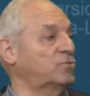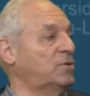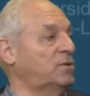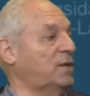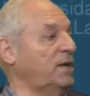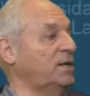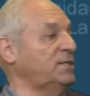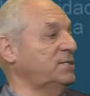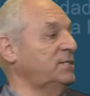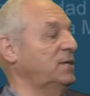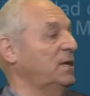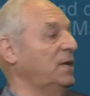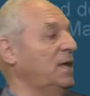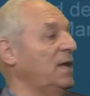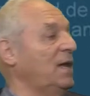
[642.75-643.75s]
plus row
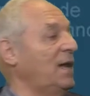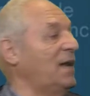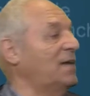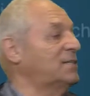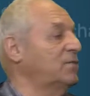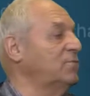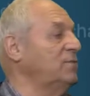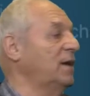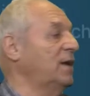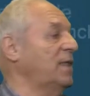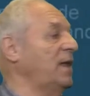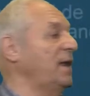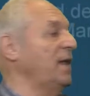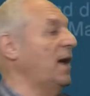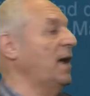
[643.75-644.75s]
3 times 1,
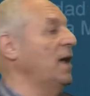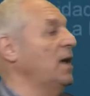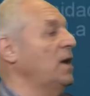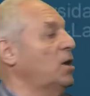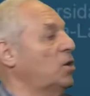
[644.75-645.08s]
then there is